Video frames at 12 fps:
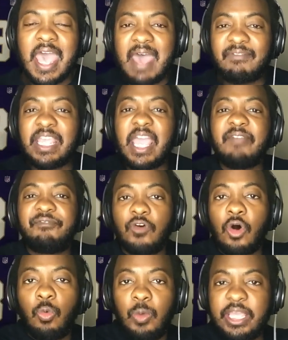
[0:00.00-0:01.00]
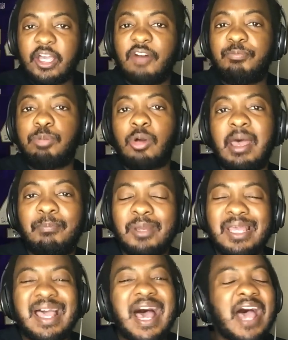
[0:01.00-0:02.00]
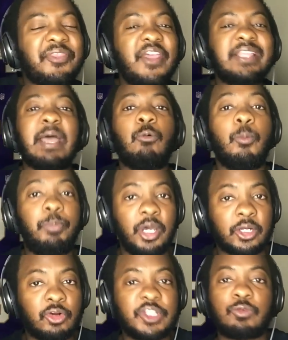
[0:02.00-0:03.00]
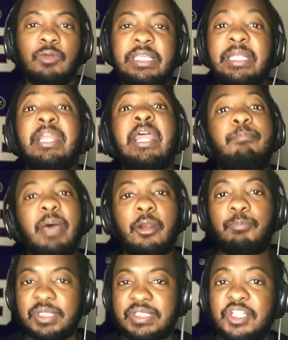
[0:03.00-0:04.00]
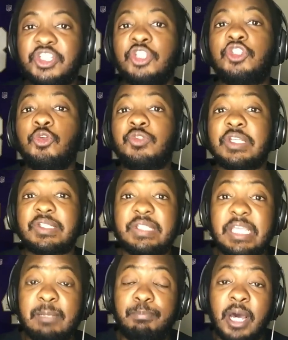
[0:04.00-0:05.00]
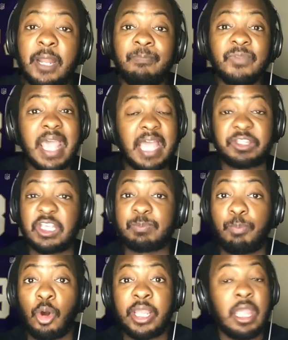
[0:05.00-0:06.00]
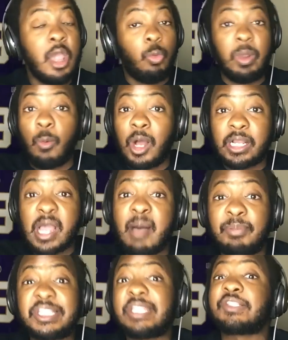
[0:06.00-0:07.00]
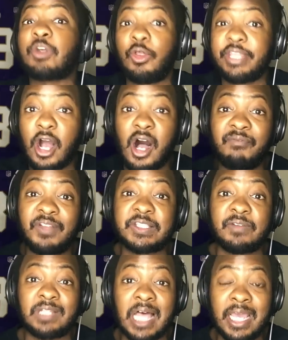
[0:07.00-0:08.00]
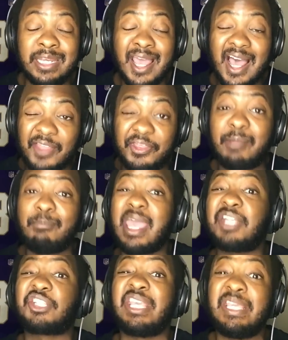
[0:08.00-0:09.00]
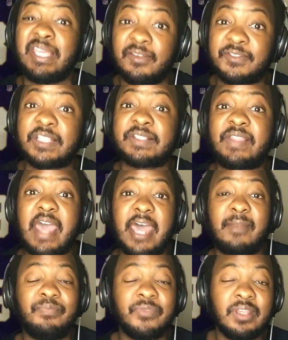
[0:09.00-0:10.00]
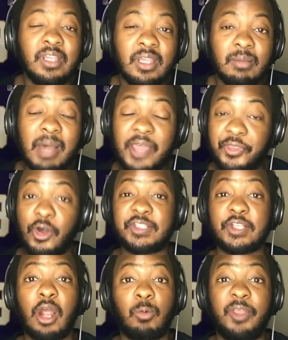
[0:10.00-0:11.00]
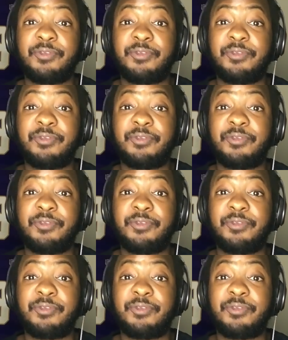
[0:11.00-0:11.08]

Having a full week of prep, I think that will put Chris Reed in a better position to succeed, but at this point, we want competence on the offensive line. I think Mancz, he gives us that. My thoughts are